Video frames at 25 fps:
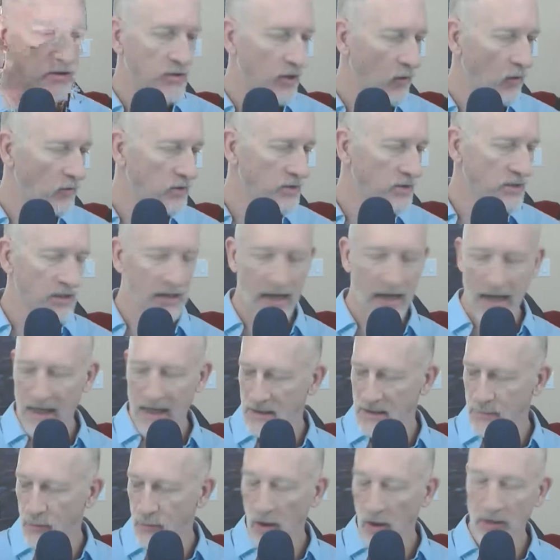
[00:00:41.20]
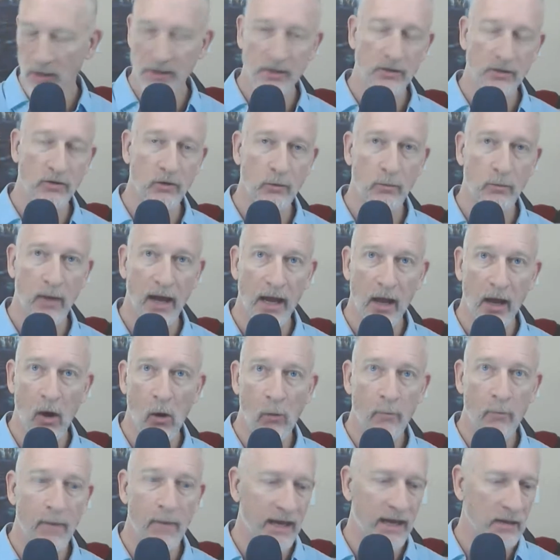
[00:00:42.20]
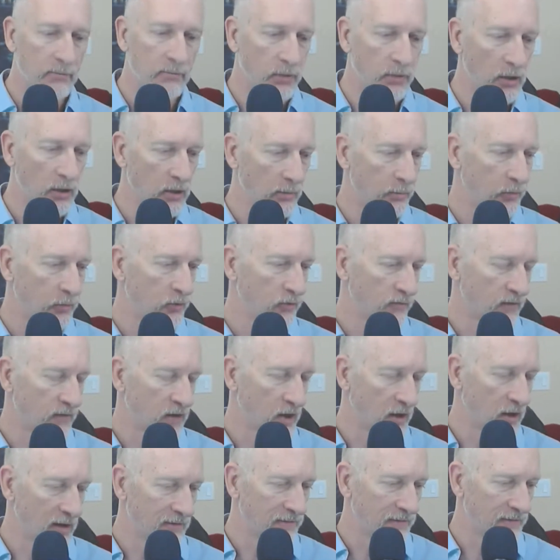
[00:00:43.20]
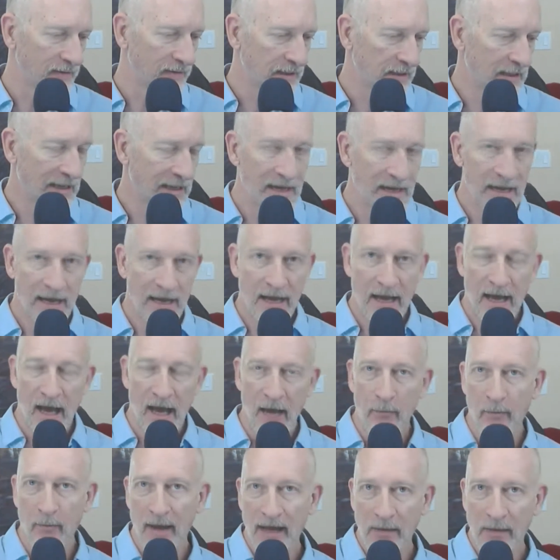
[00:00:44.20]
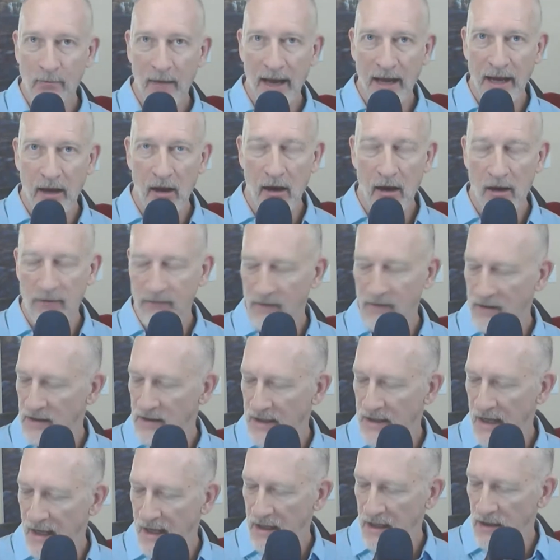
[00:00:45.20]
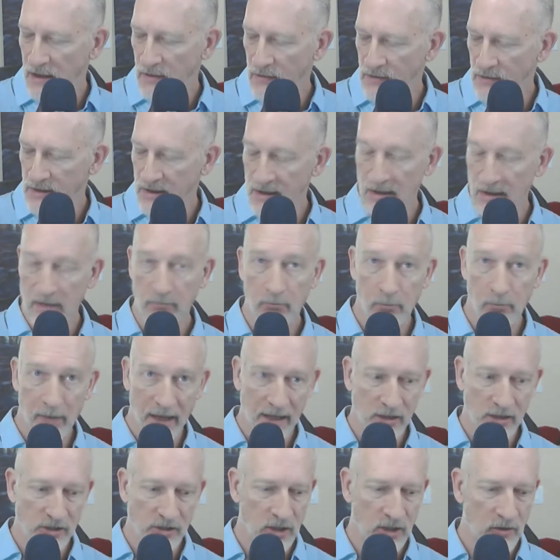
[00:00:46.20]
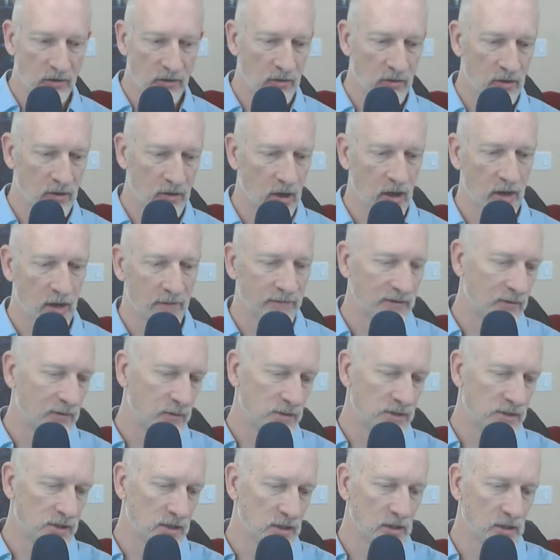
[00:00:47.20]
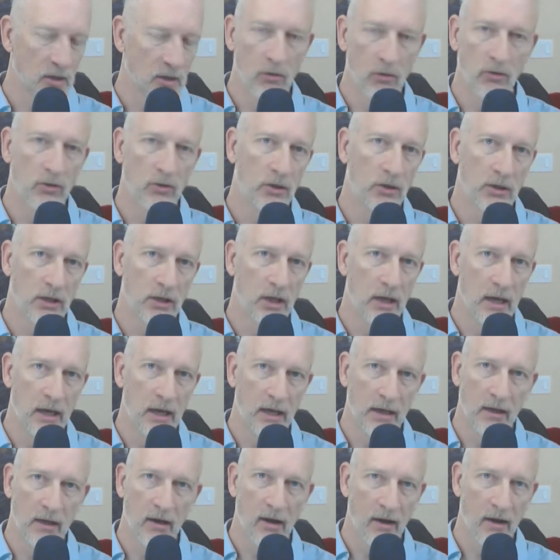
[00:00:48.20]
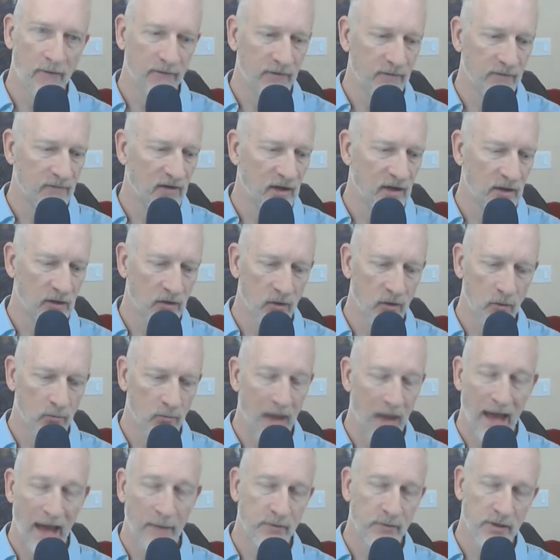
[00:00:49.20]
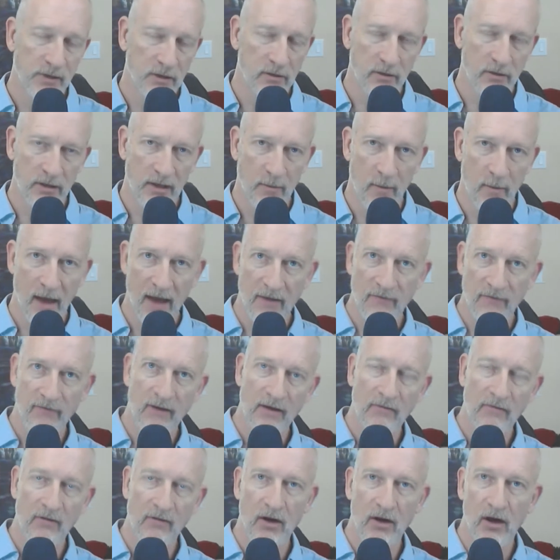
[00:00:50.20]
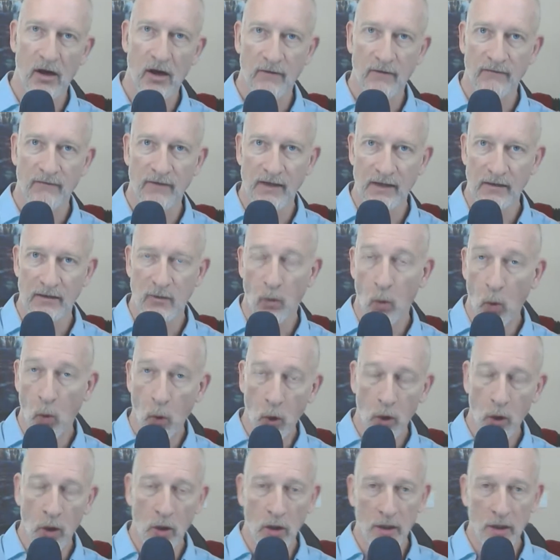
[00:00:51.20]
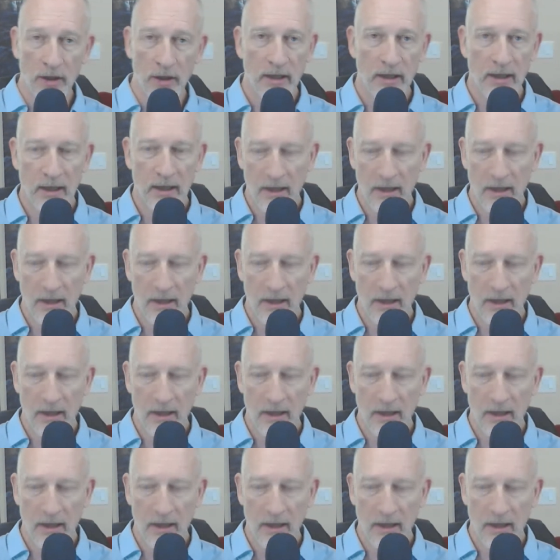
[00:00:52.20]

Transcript: toast today is brought to you by Homemade Bulletproof Coffee. I made my coffee today using Peixoto Coffee, which is a local coffee vendor. Absolutely my favorite coffee in the world.